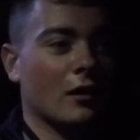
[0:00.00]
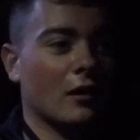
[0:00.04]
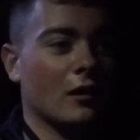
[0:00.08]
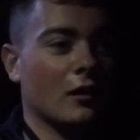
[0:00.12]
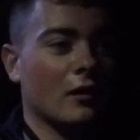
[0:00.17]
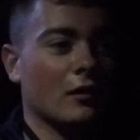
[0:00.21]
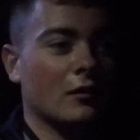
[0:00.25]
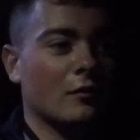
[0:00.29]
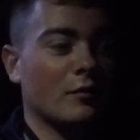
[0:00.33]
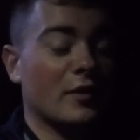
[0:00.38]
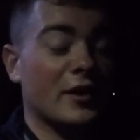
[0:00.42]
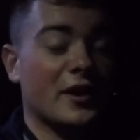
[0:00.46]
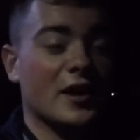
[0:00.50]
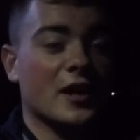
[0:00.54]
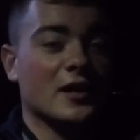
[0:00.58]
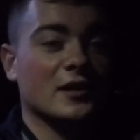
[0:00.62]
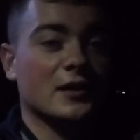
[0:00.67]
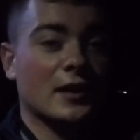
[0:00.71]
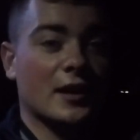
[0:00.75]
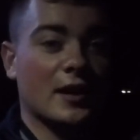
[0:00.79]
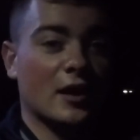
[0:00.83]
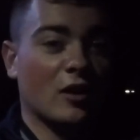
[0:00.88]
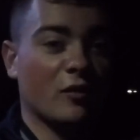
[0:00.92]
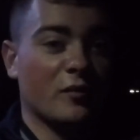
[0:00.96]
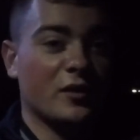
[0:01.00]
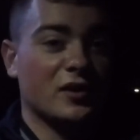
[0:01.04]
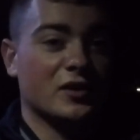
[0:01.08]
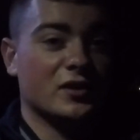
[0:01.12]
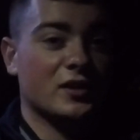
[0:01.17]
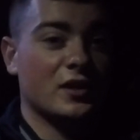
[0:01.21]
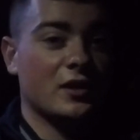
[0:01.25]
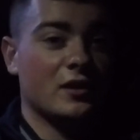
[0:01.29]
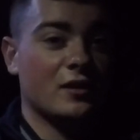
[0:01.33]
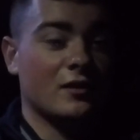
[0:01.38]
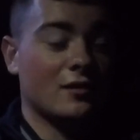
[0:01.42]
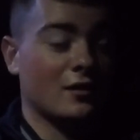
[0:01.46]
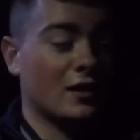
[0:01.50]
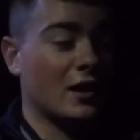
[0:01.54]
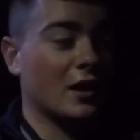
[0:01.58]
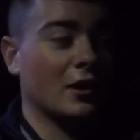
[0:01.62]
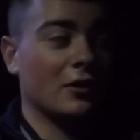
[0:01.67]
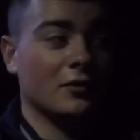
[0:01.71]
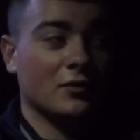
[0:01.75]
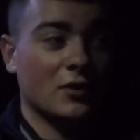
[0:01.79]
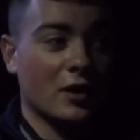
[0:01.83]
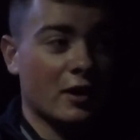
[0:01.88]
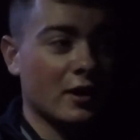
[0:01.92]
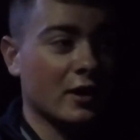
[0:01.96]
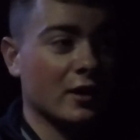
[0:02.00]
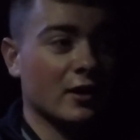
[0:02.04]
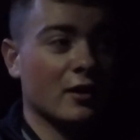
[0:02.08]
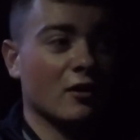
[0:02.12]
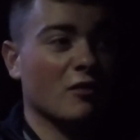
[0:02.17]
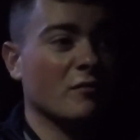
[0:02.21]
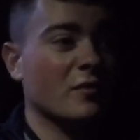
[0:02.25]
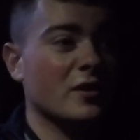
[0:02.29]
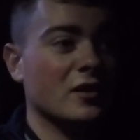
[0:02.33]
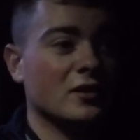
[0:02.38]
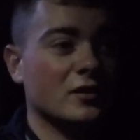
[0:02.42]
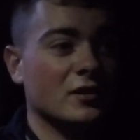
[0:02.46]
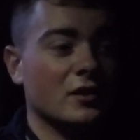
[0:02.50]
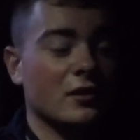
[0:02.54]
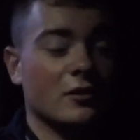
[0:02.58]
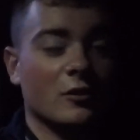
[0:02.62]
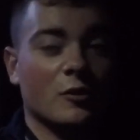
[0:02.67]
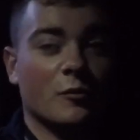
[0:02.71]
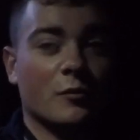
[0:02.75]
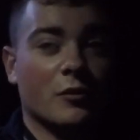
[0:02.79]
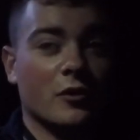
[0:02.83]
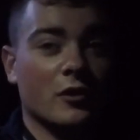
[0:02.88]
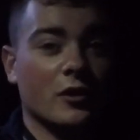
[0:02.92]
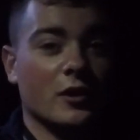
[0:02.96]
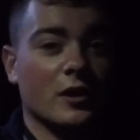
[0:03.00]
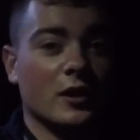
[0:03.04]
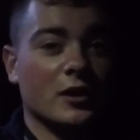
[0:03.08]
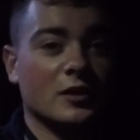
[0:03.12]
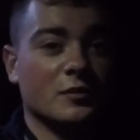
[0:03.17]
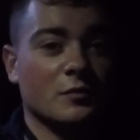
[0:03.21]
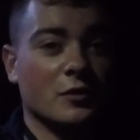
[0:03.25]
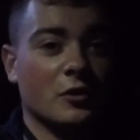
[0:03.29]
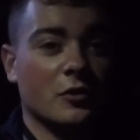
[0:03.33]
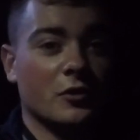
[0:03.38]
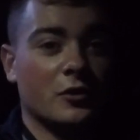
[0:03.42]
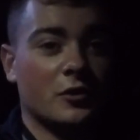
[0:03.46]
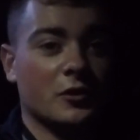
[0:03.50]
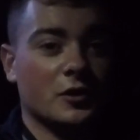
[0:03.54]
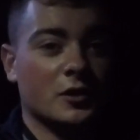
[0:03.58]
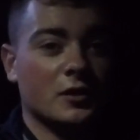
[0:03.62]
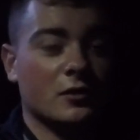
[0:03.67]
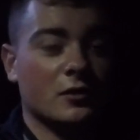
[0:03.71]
my dad's got an LBZ. I'd take an LBZ. They're pretty nice motors.